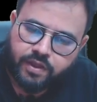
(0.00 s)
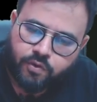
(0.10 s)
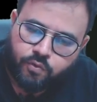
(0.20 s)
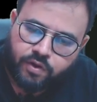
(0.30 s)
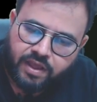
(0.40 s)

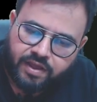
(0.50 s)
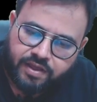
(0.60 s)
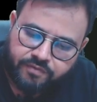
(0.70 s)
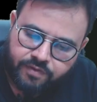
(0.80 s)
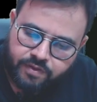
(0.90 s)
Would
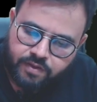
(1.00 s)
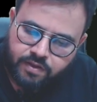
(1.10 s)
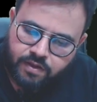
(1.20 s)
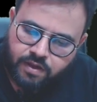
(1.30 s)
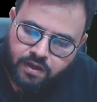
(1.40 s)
have
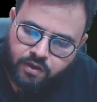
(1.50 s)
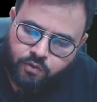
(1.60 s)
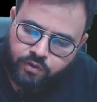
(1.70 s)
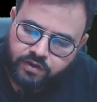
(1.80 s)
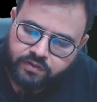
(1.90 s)

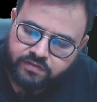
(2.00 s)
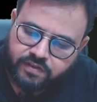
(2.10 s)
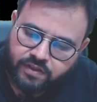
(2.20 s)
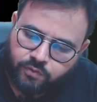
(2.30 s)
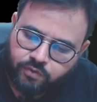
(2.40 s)
concluded this
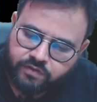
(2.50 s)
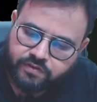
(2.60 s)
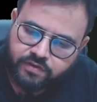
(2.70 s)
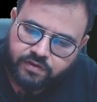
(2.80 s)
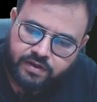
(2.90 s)
here only, sir.
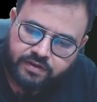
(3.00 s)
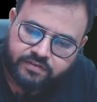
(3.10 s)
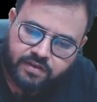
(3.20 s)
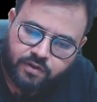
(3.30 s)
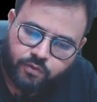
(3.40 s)
Let's conclude.